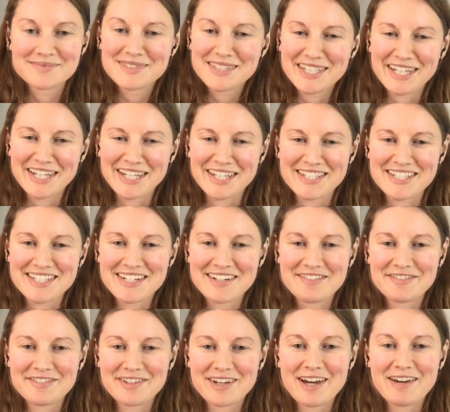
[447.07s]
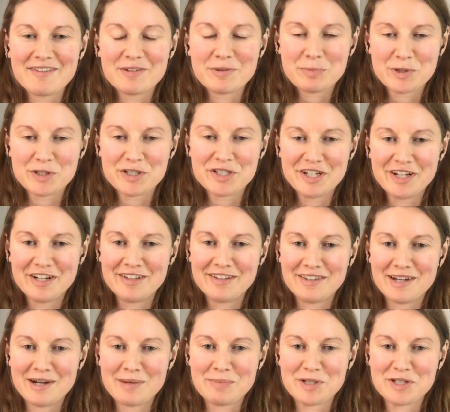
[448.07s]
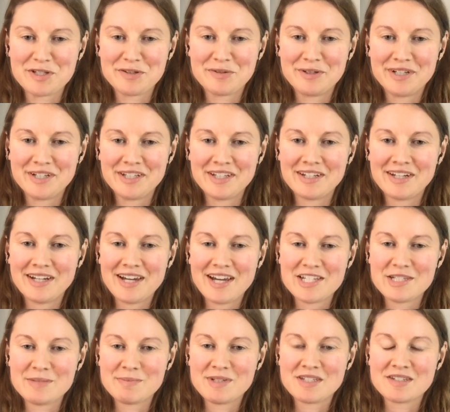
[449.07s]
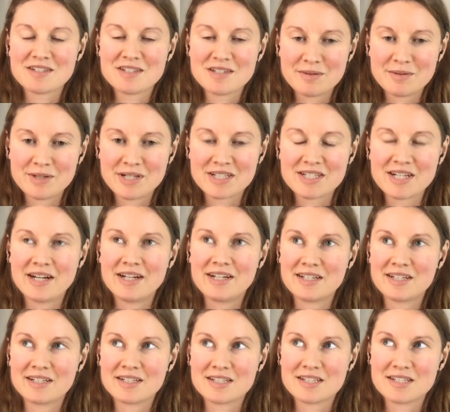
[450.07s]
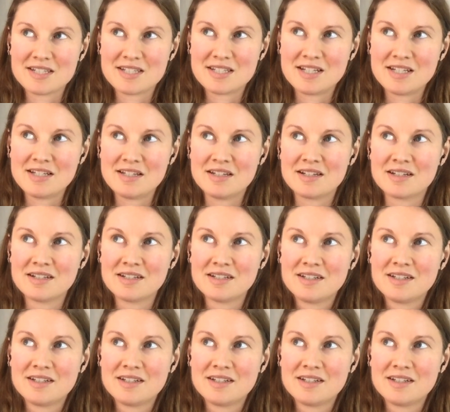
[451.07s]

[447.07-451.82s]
Thanks, and I've I've appreciated the opportunity, and it has been so exciting to see